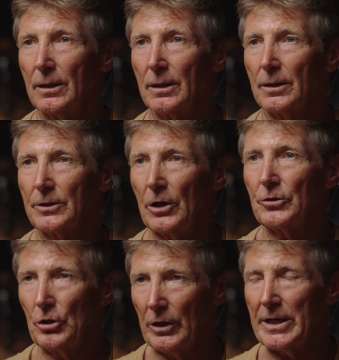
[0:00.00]
You know,
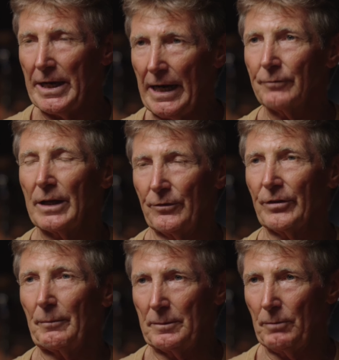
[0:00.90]
you have to have
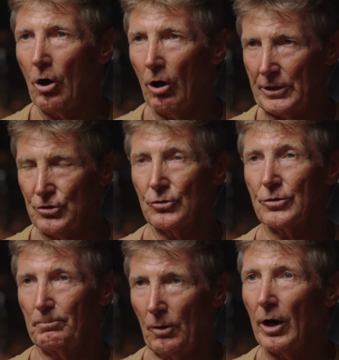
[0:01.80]
something behind you to
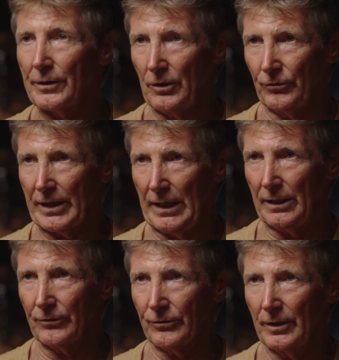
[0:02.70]
buy those
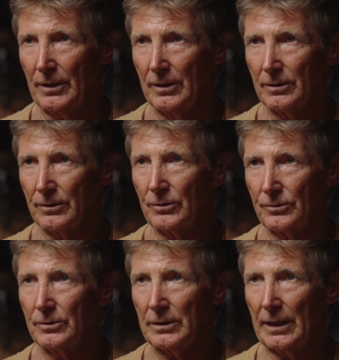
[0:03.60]
cars.
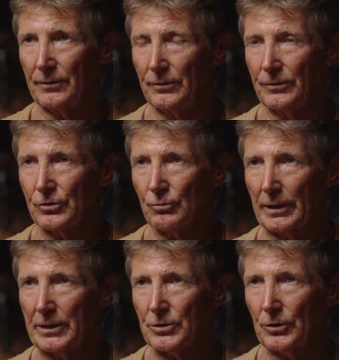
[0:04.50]
Yep. That you
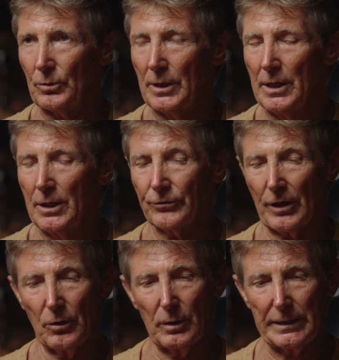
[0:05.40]
really do.
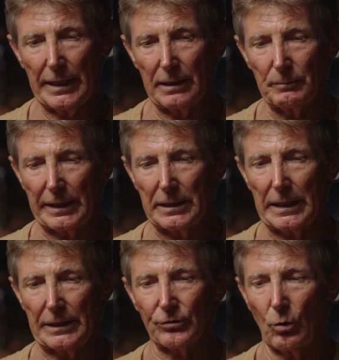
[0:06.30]
So yeah, I mean,
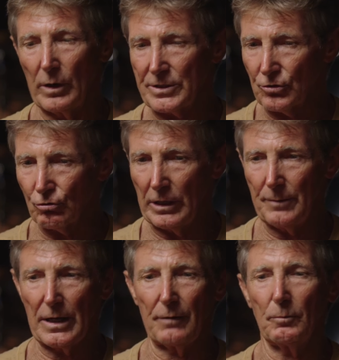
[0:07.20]
it's always a dream
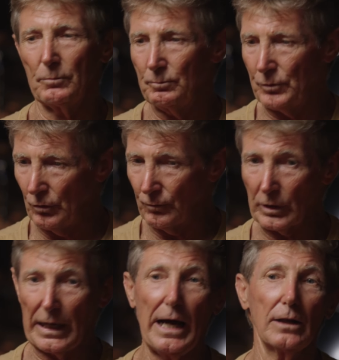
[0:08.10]
to have a beautiful
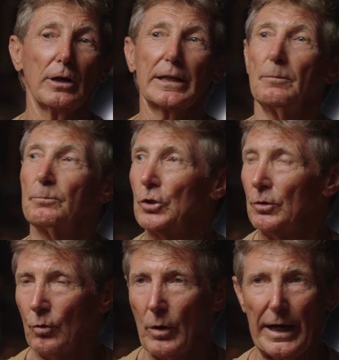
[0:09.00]
car, like a
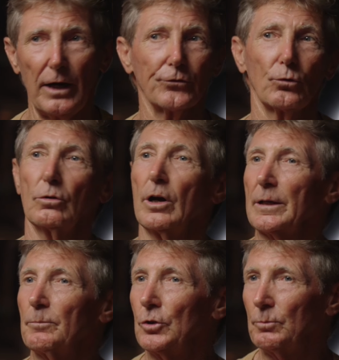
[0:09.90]
beautiful house, or like a
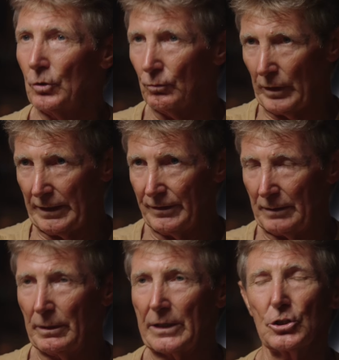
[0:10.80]
beautiful anything. But you